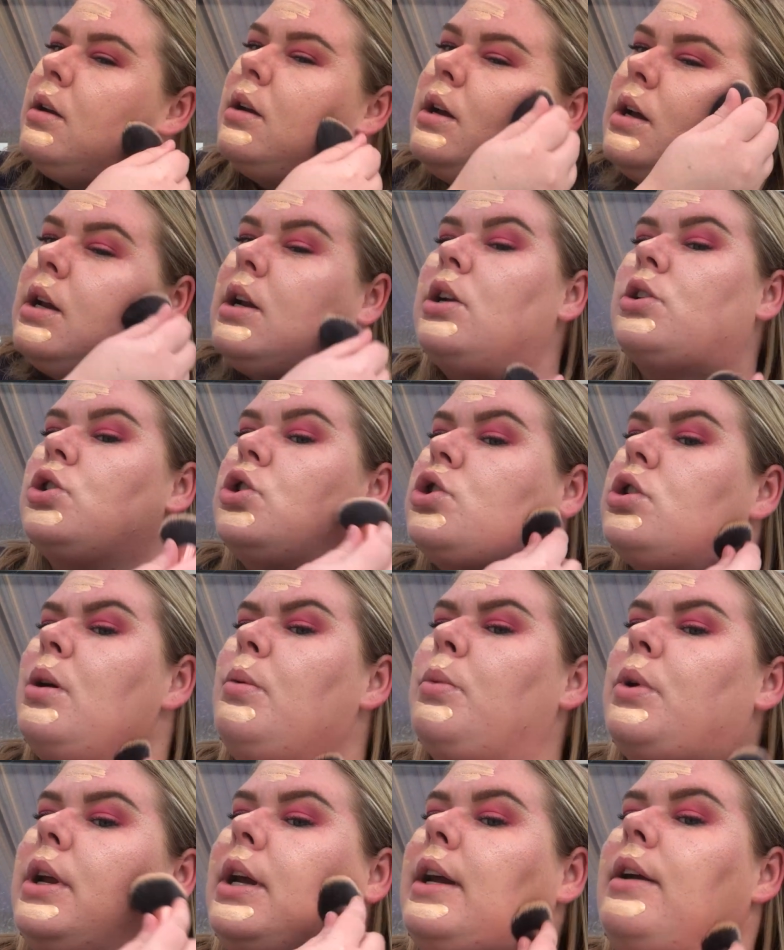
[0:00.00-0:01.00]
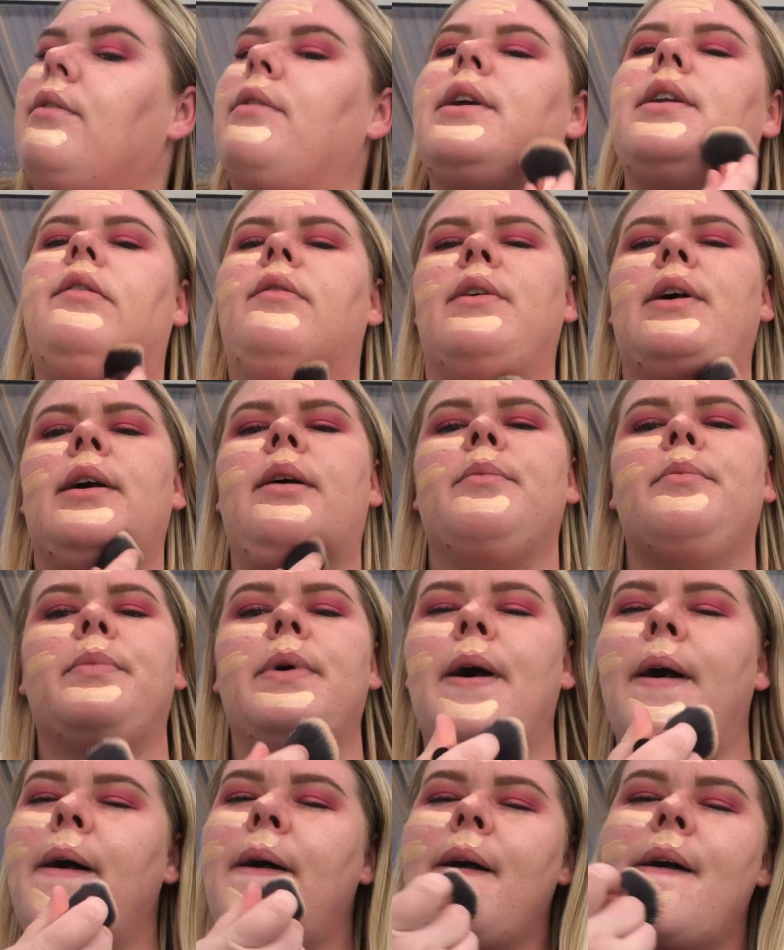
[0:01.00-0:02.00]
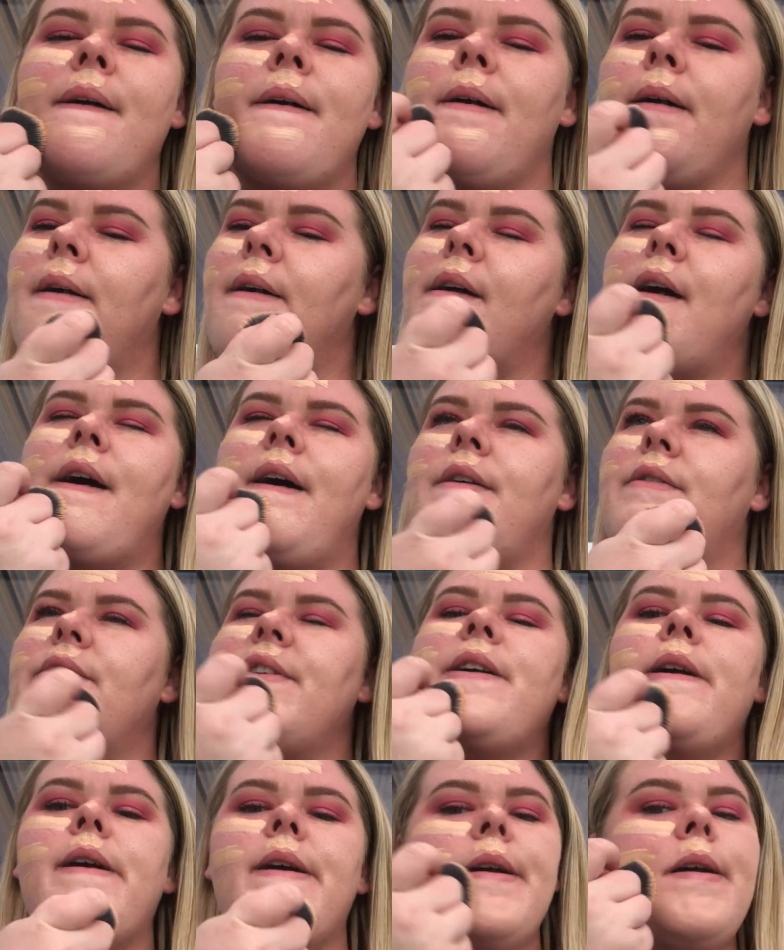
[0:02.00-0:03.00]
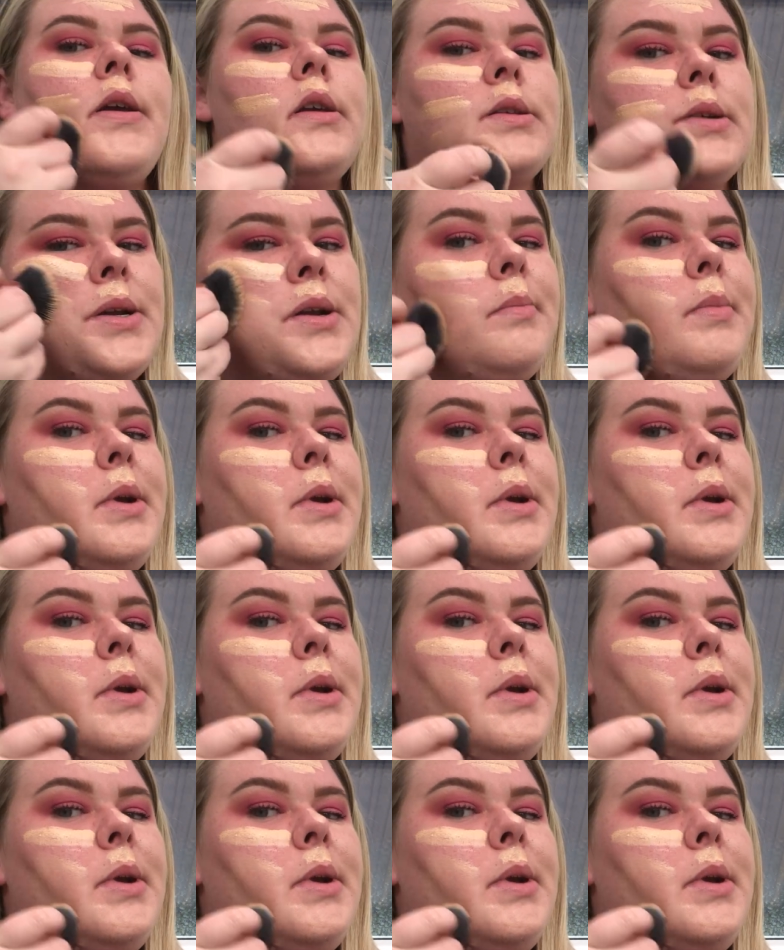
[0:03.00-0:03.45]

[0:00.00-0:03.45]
I just don't want to get rid of it, but I think it's going to